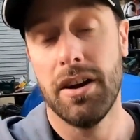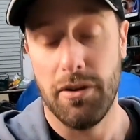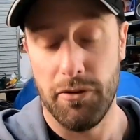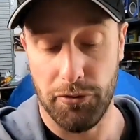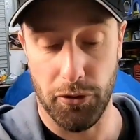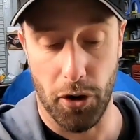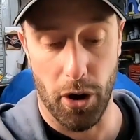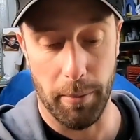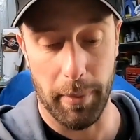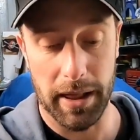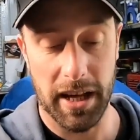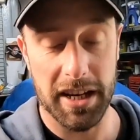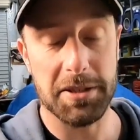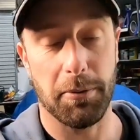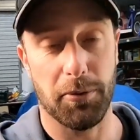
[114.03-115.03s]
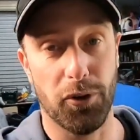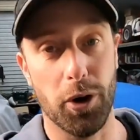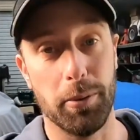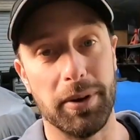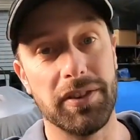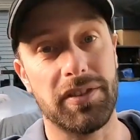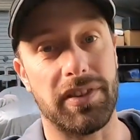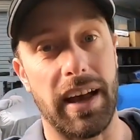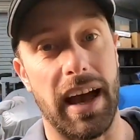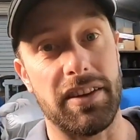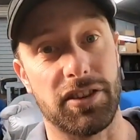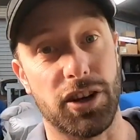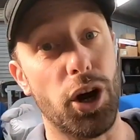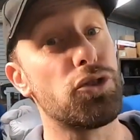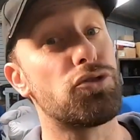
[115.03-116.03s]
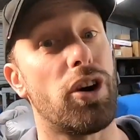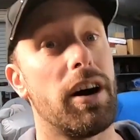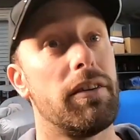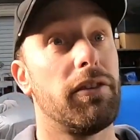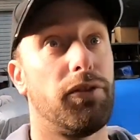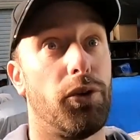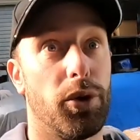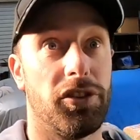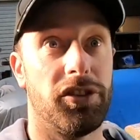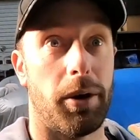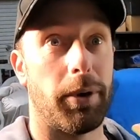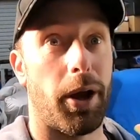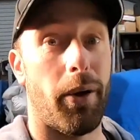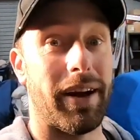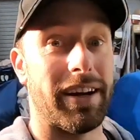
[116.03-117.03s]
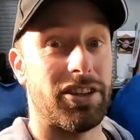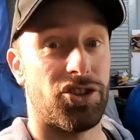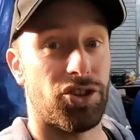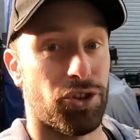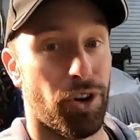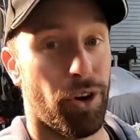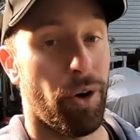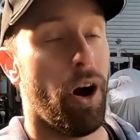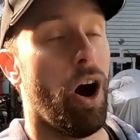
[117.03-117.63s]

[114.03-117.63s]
from Luxe Performance as a co-driver for the WA Enduro.